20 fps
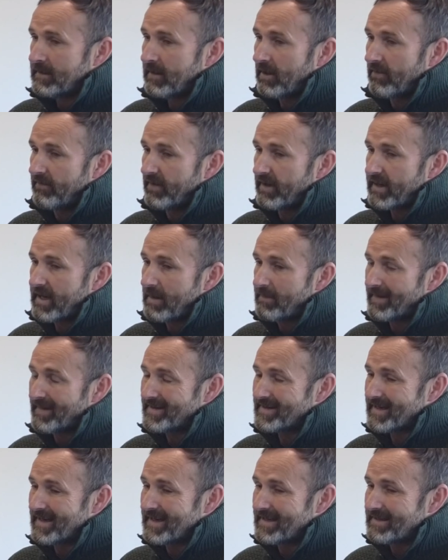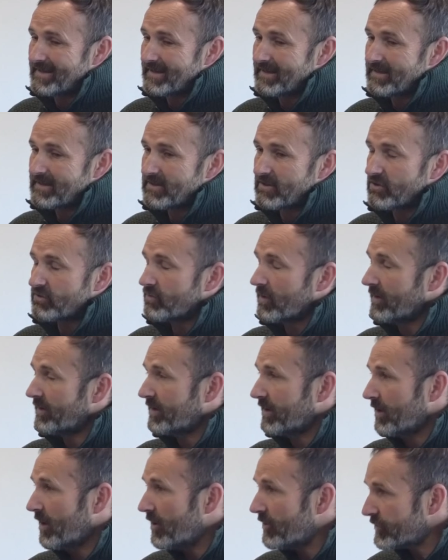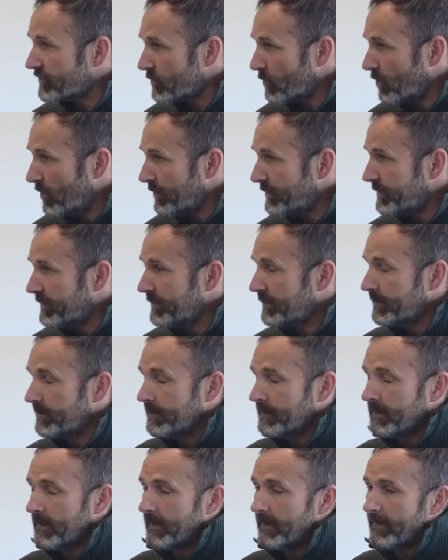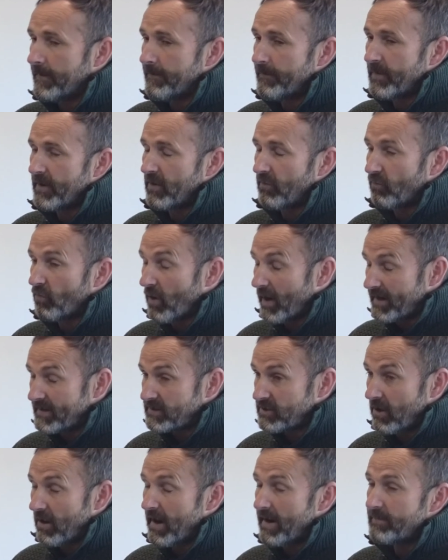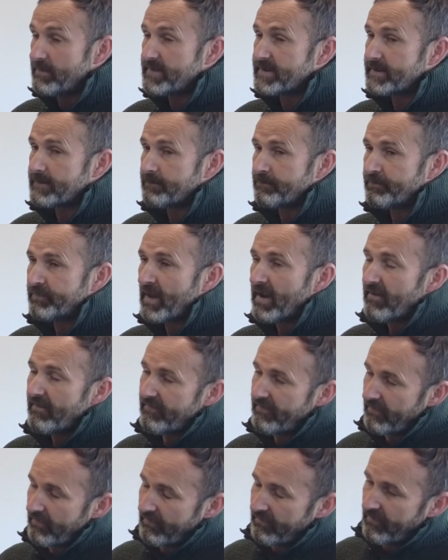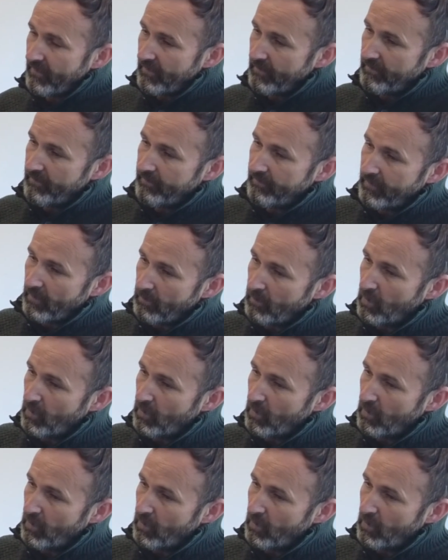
over the coming seasons to strengthen our squad at the right times. For